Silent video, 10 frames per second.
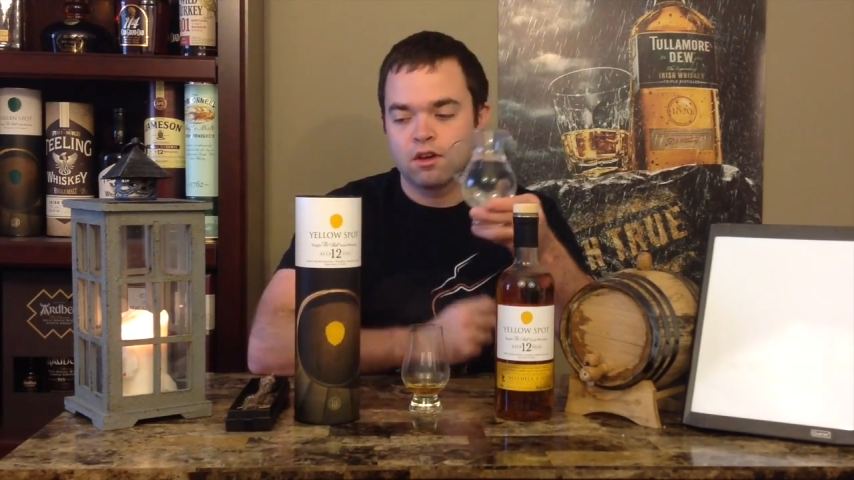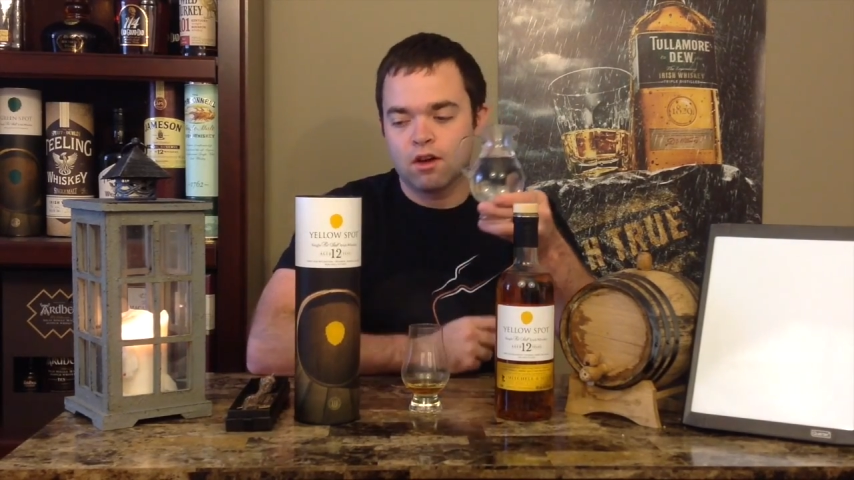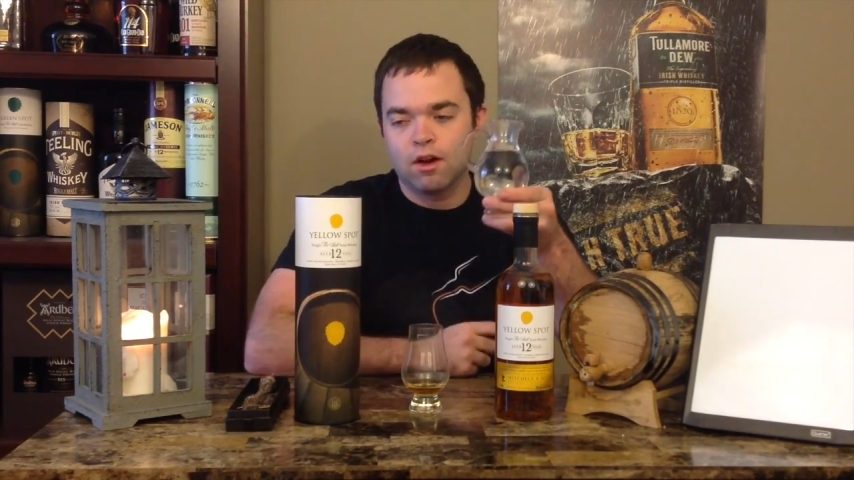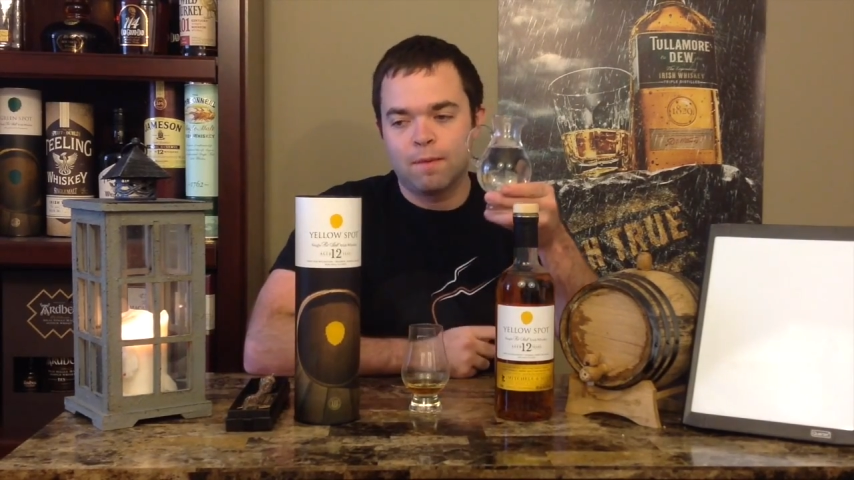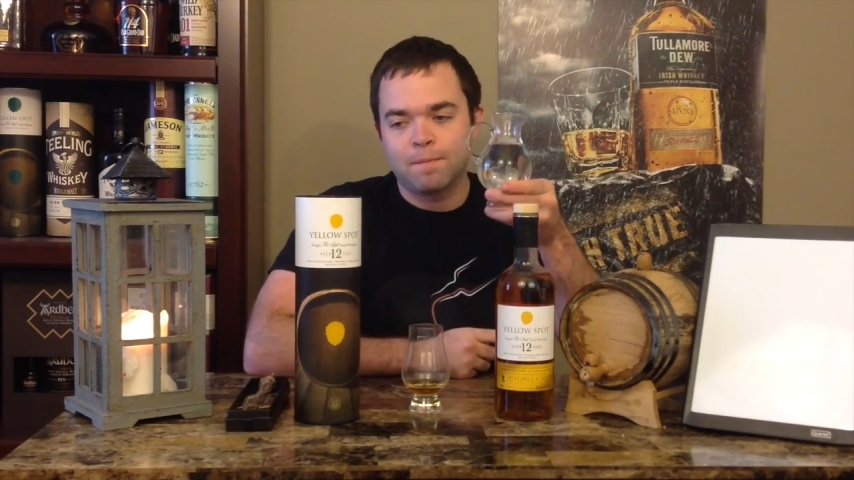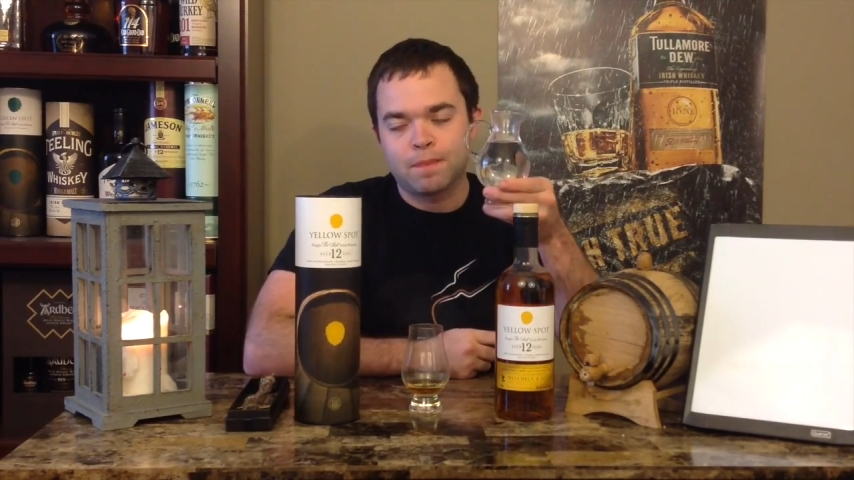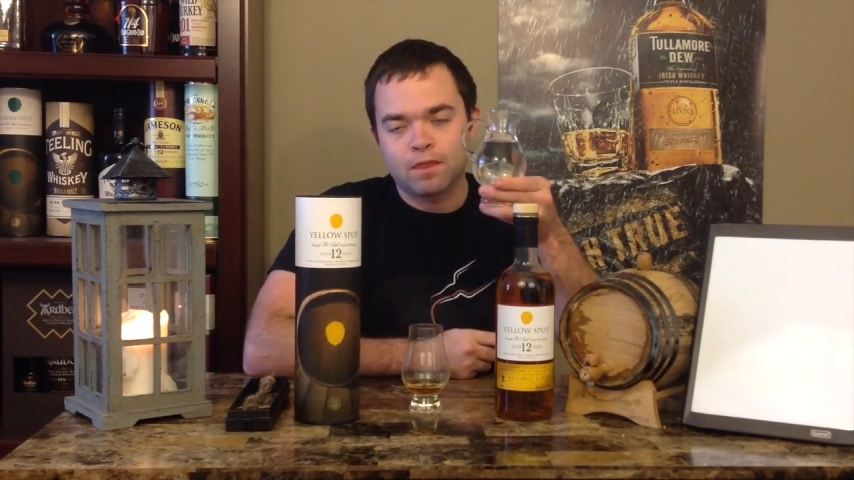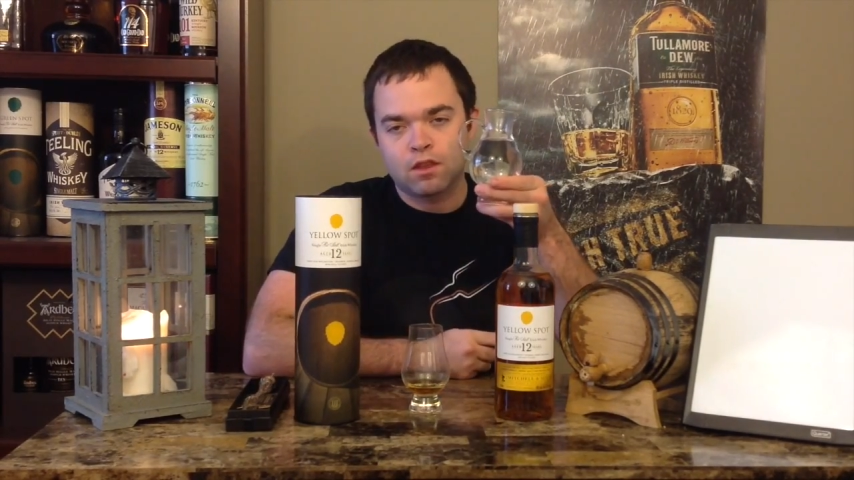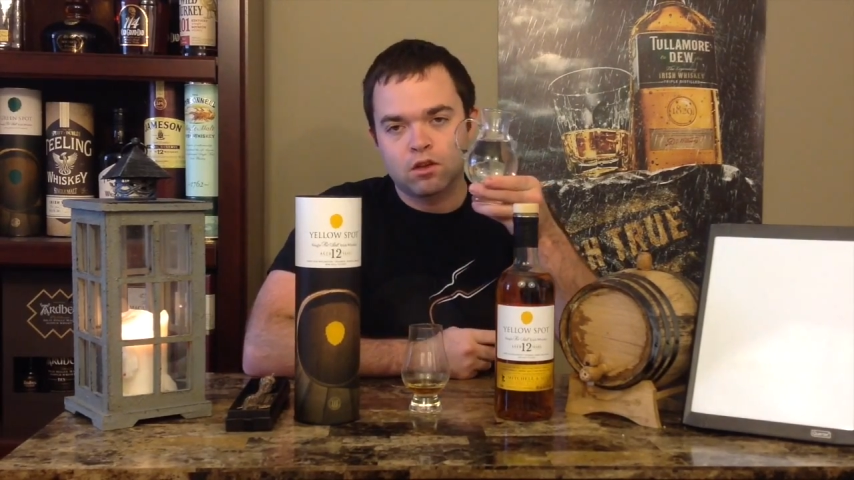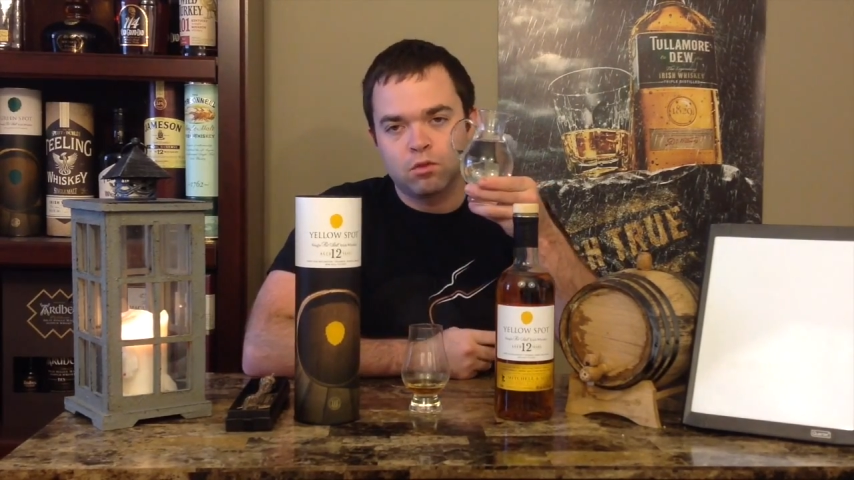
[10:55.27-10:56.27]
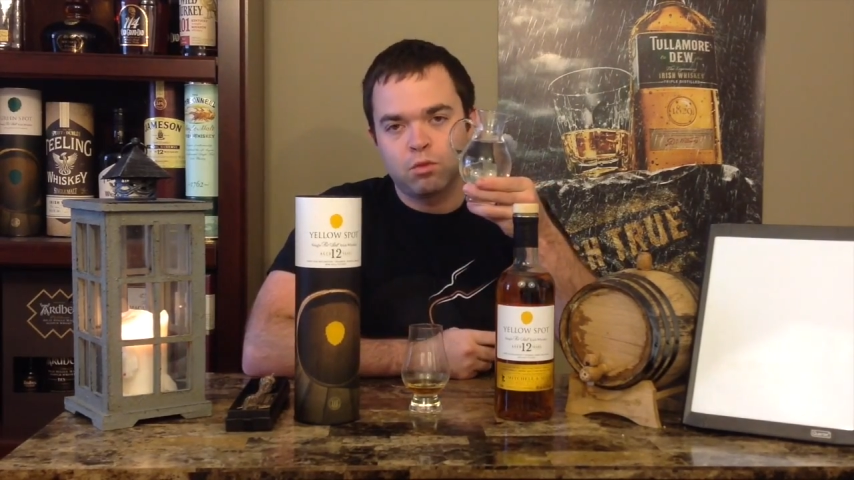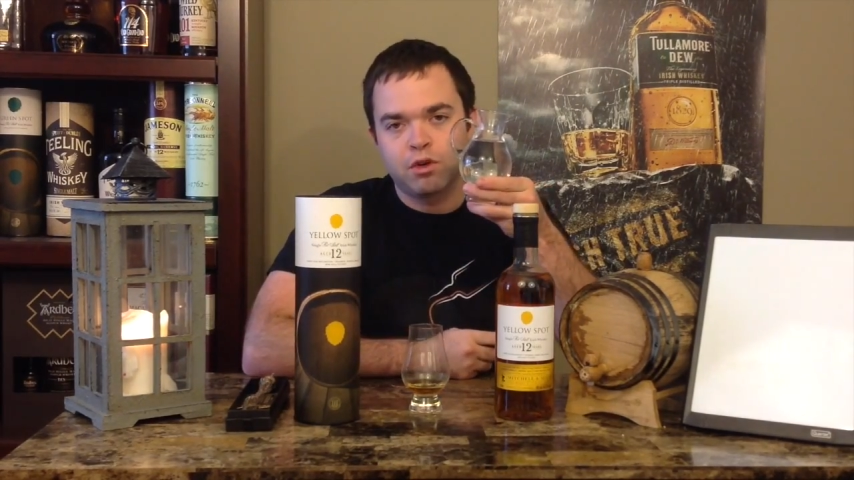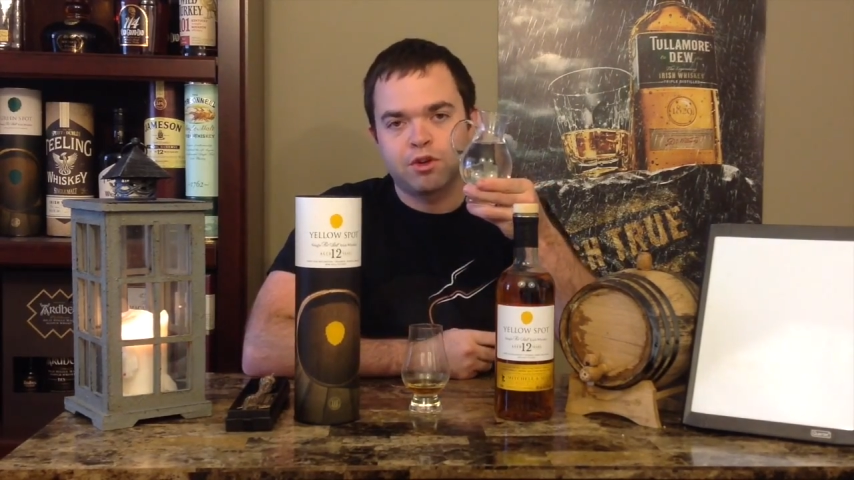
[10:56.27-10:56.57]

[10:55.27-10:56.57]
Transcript: when